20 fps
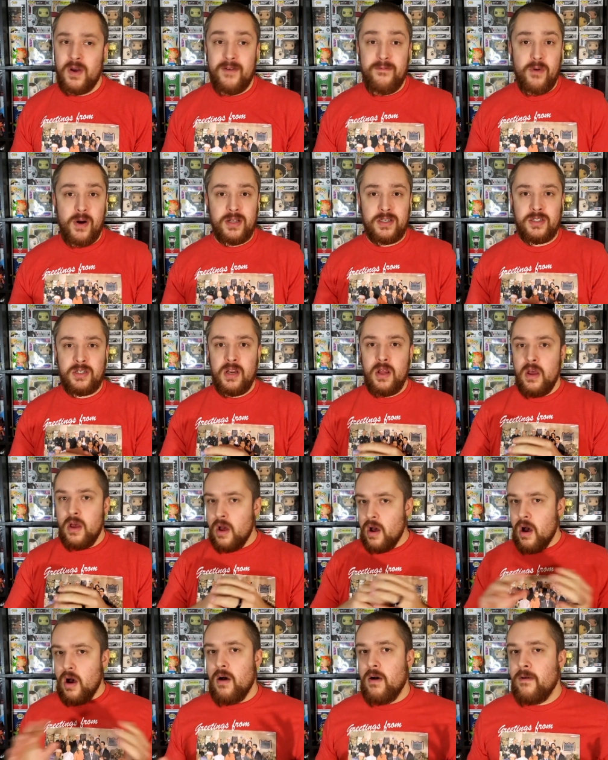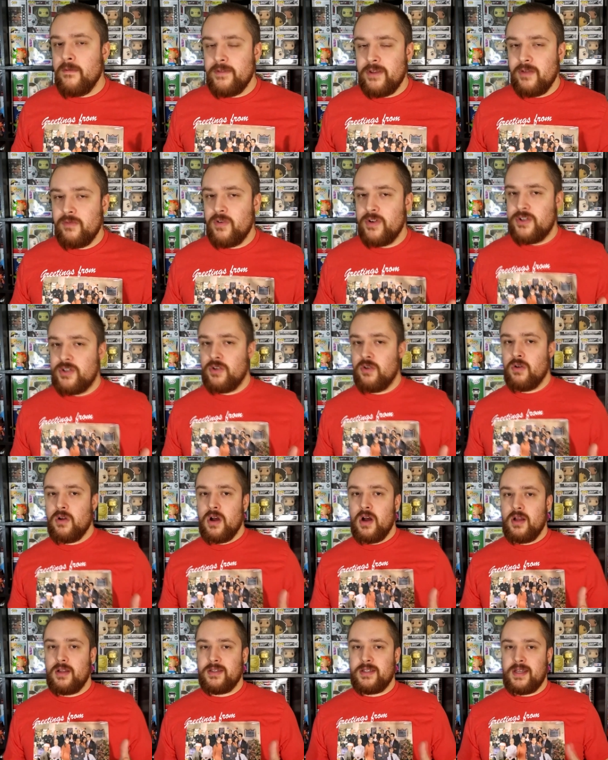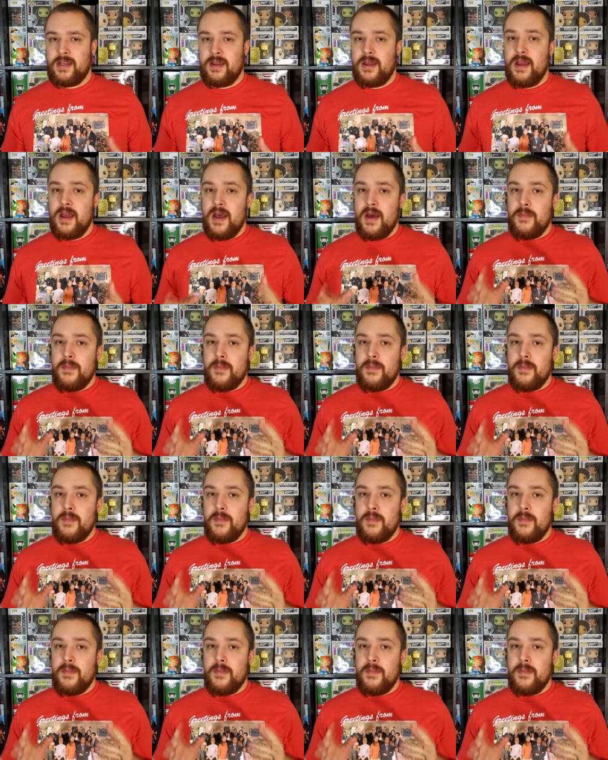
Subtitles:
I've watched all of the original content.